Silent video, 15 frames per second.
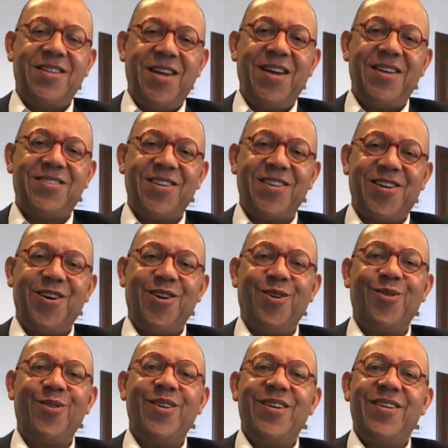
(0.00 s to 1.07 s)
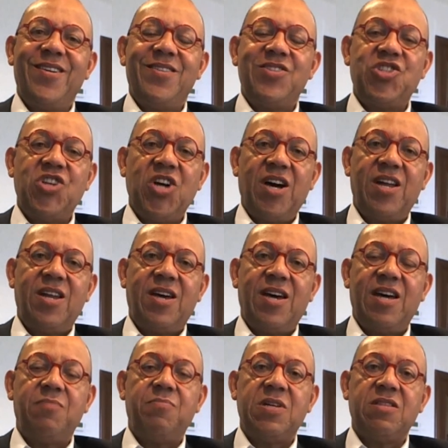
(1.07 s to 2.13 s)
days ago, China
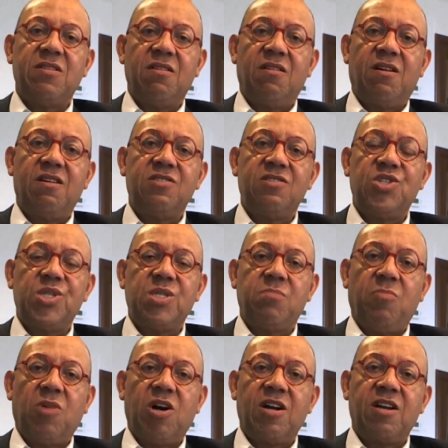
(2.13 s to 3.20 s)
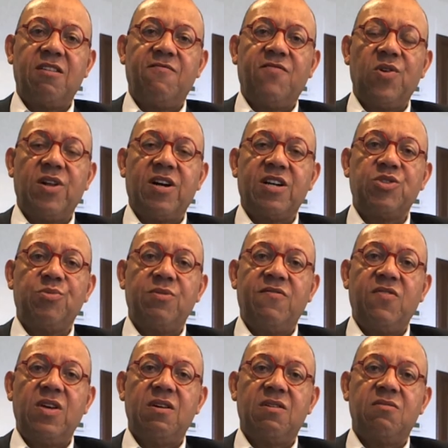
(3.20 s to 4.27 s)
had been the largest market for luxury
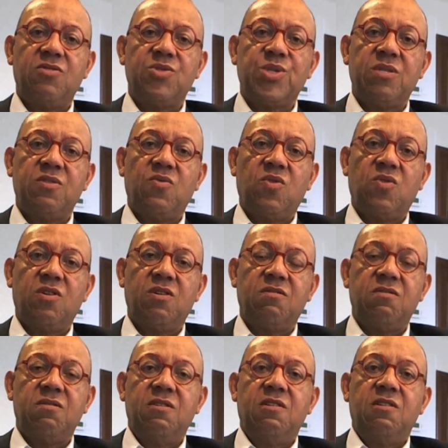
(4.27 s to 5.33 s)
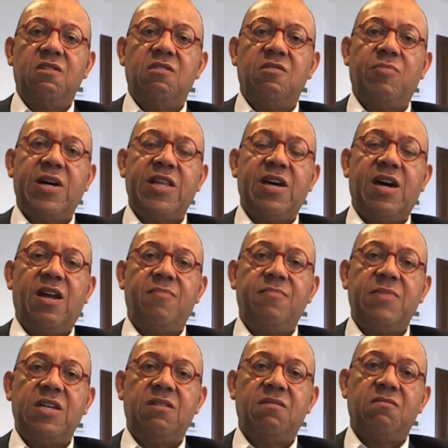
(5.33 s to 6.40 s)
vehicles in the world. By that I
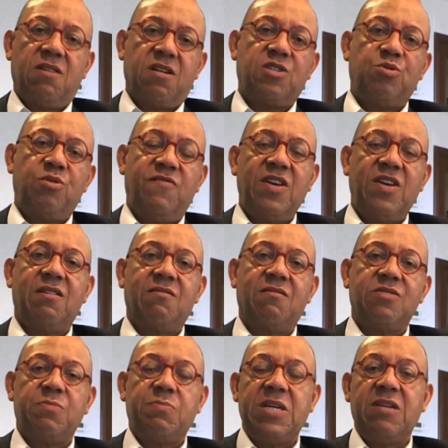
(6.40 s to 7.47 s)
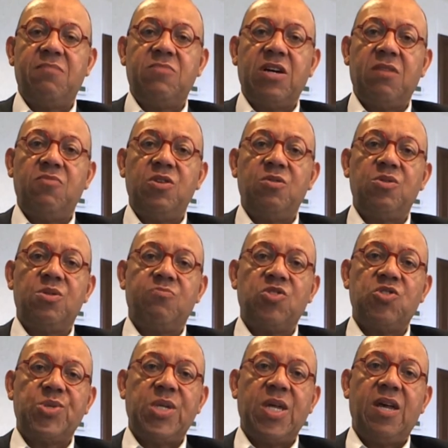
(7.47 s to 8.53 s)
mean luxury vehicles, BMWs,
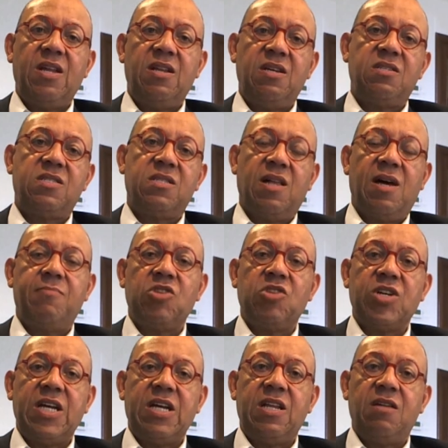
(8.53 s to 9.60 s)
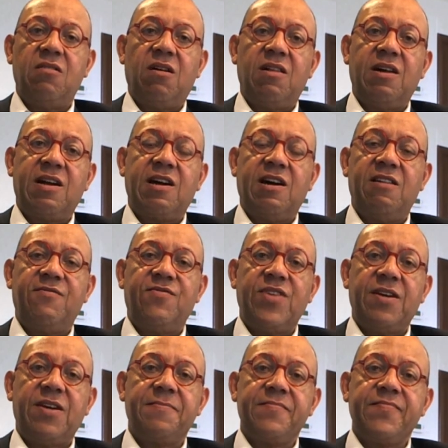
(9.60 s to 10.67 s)
Mercedes, Lamborghini, all that kind of
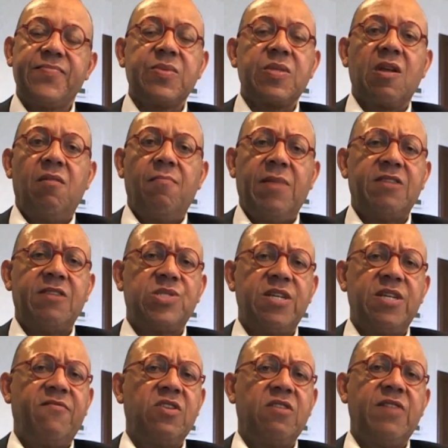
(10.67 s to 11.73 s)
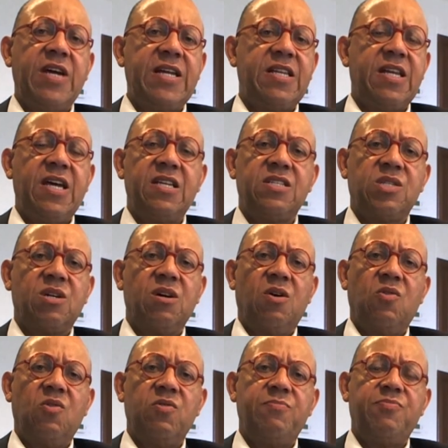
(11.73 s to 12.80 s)
thing. About seven or eight days ago,
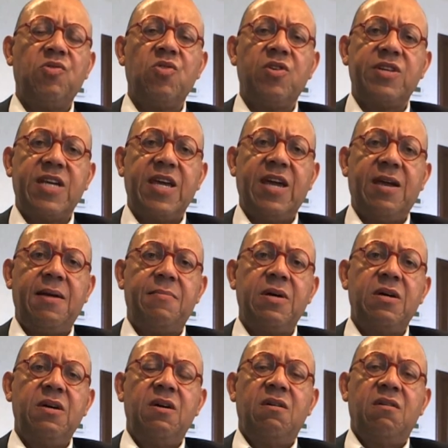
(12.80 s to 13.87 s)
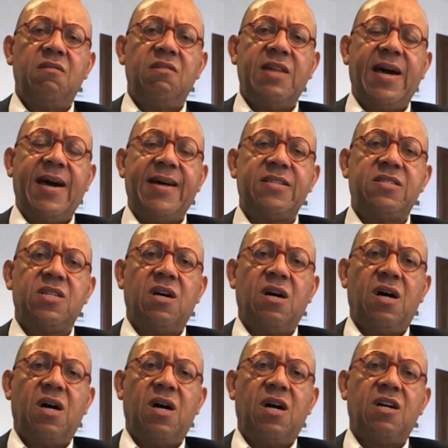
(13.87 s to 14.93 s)
a report came that
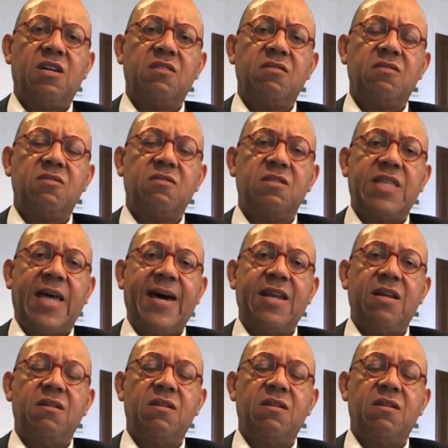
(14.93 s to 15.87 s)
uh, that